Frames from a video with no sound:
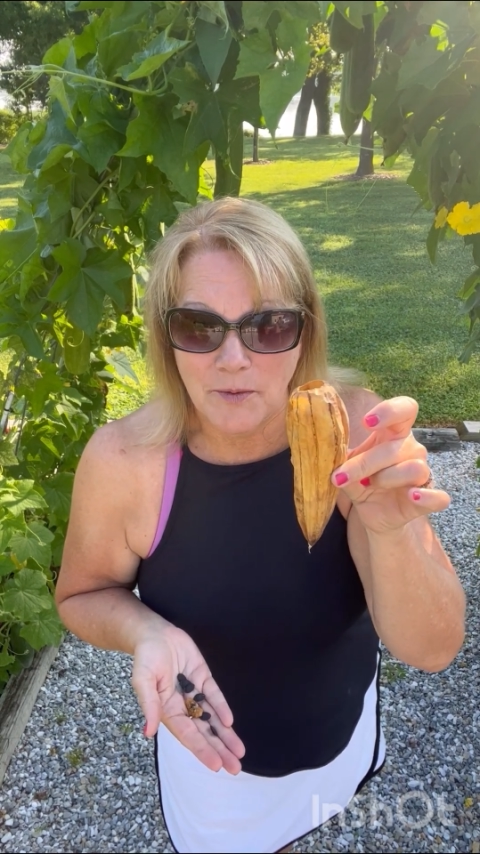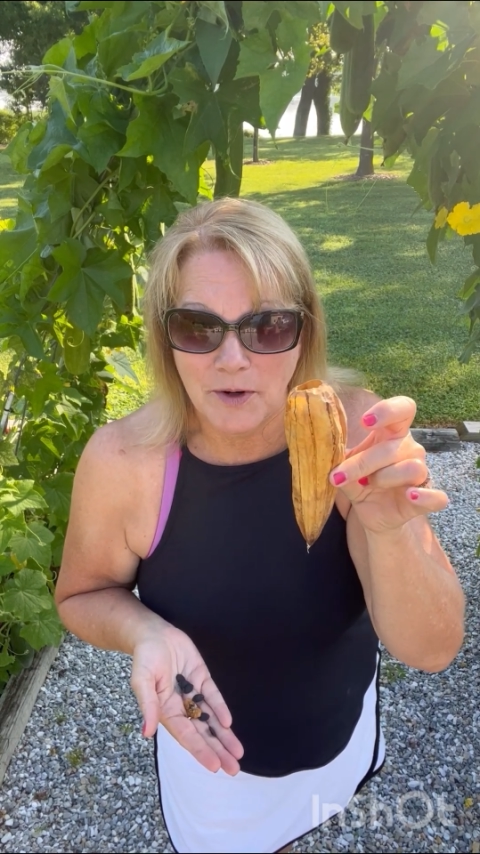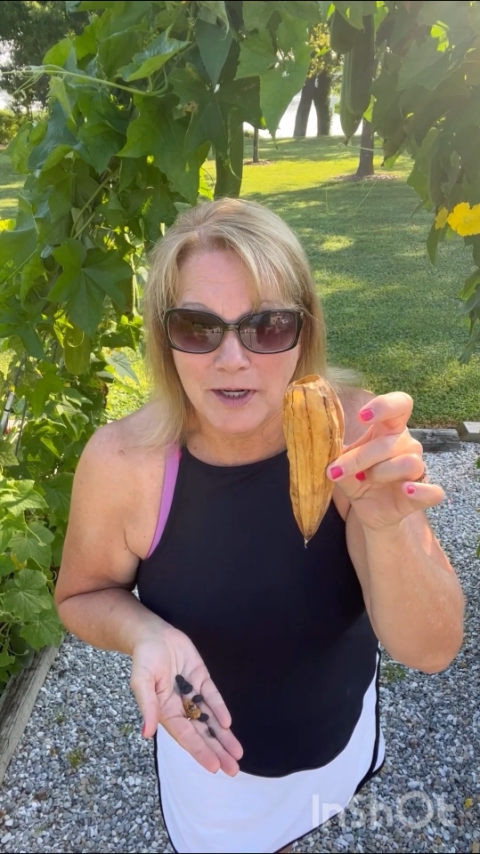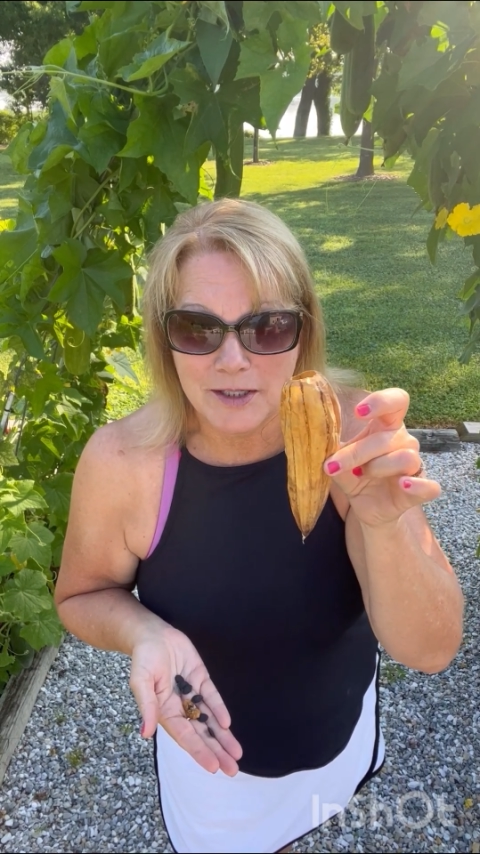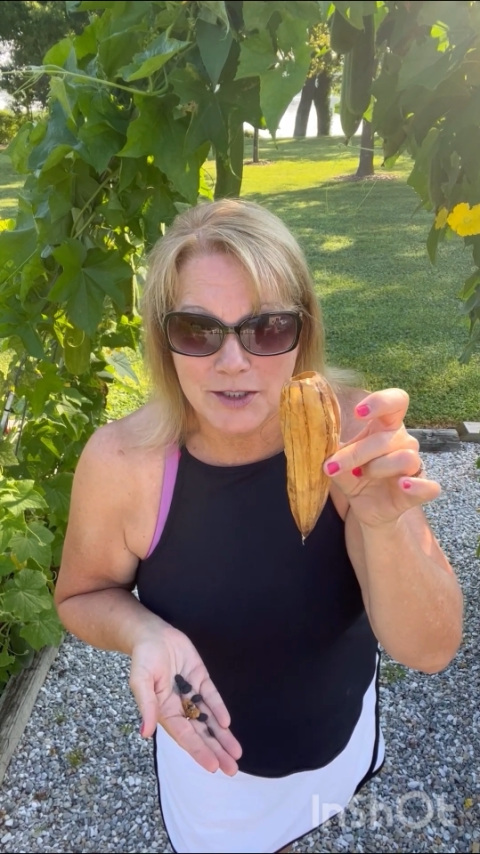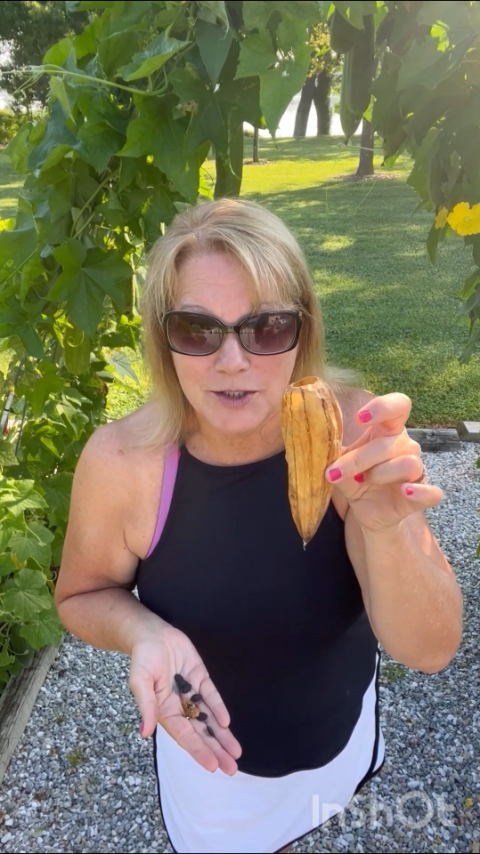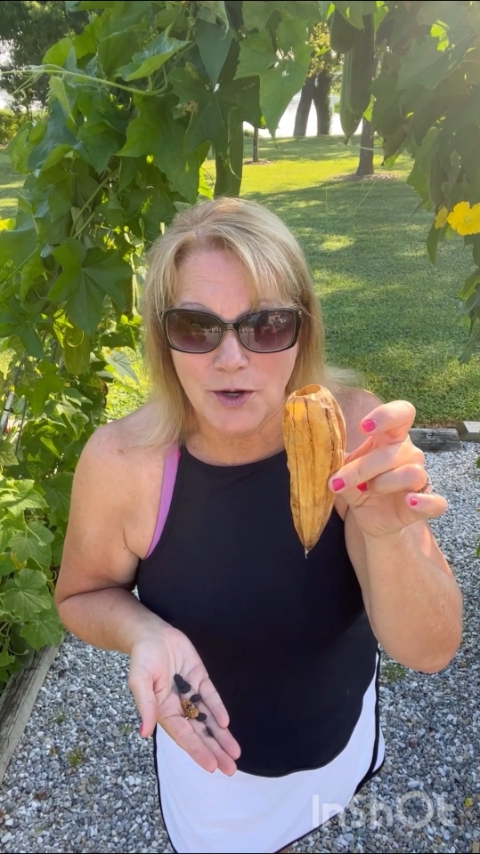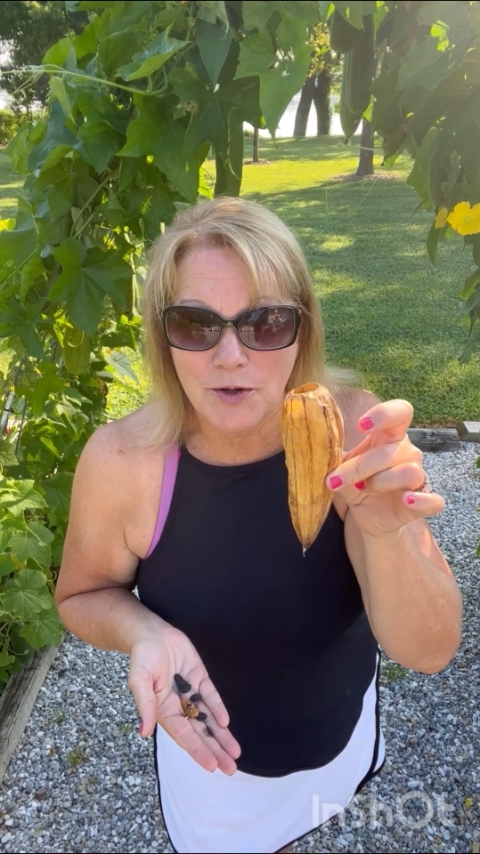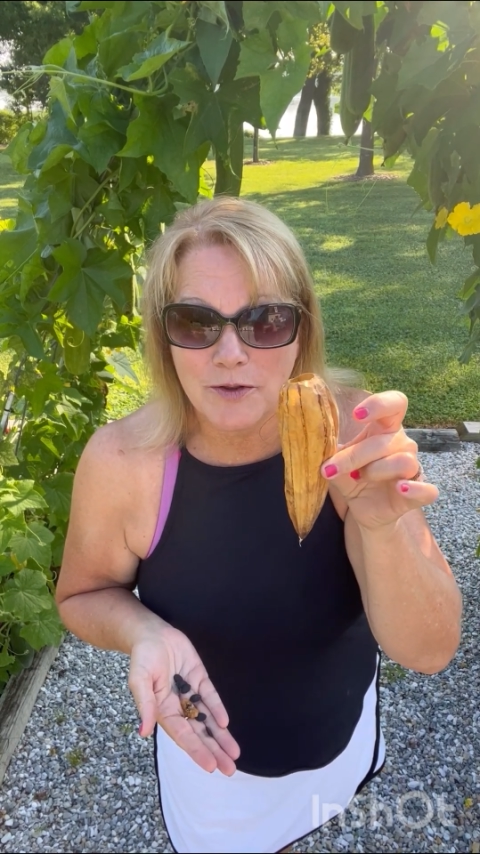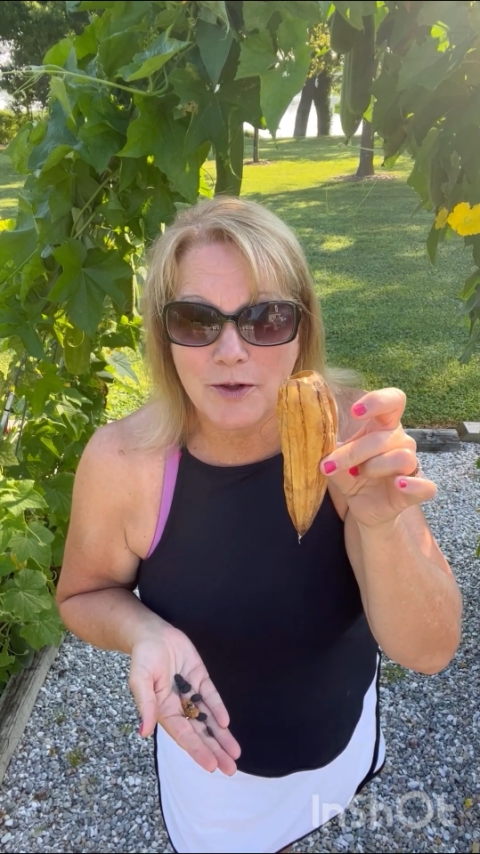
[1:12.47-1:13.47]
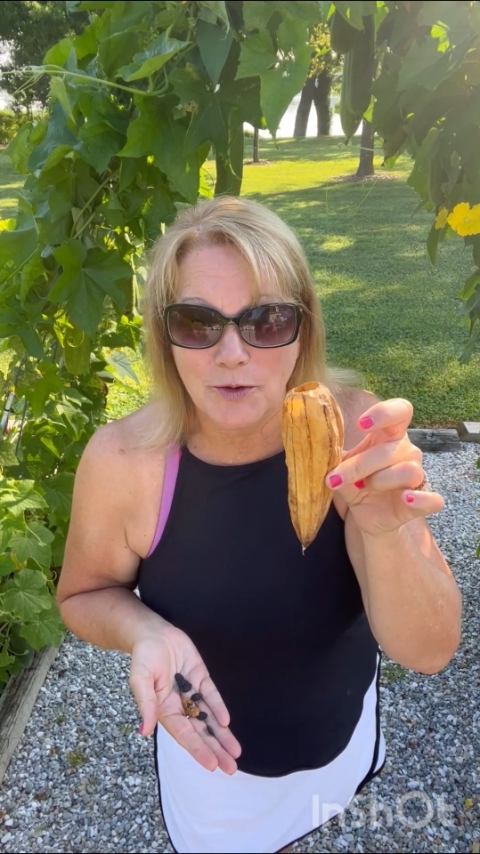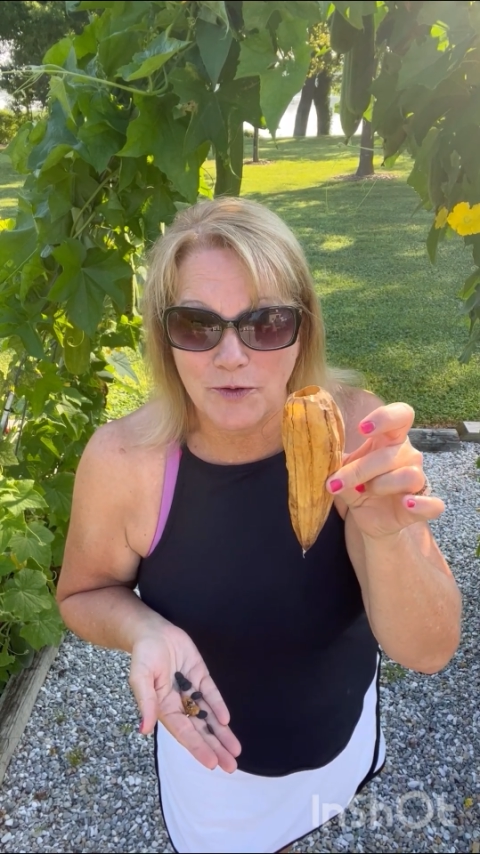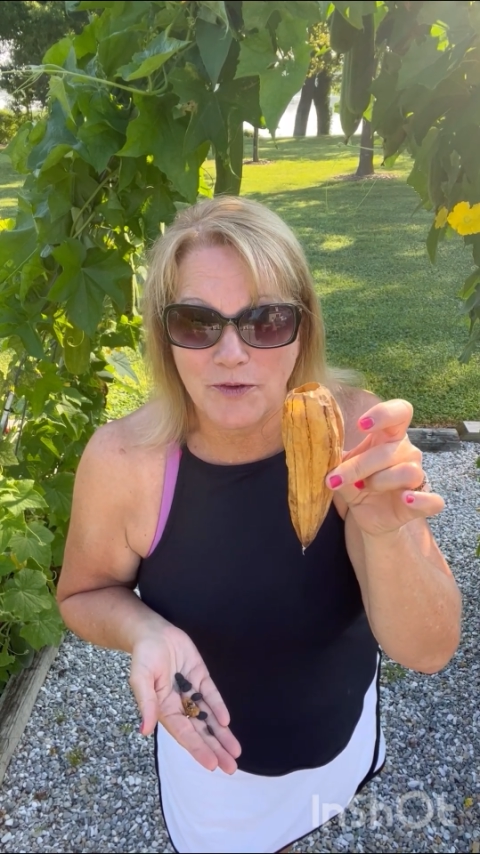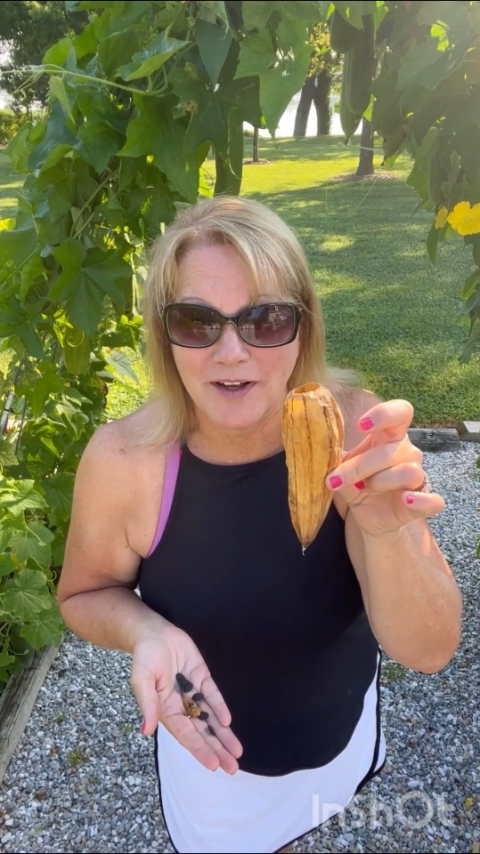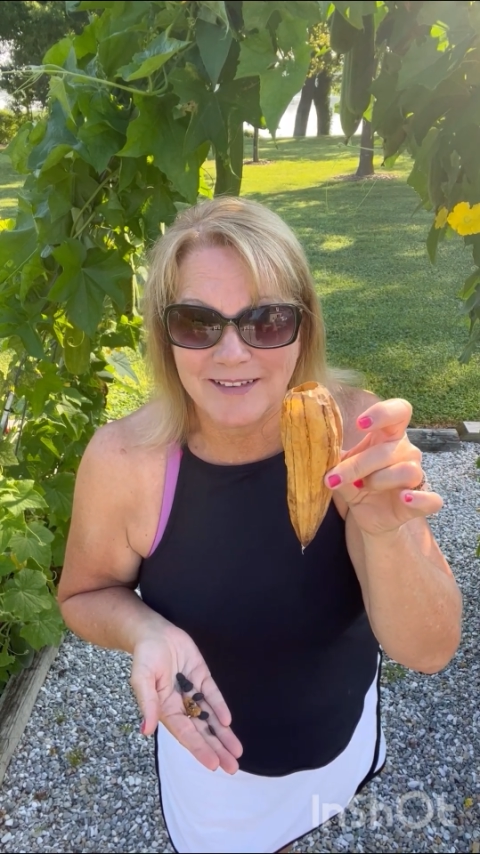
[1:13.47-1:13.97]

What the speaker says: gonna show you the loofah.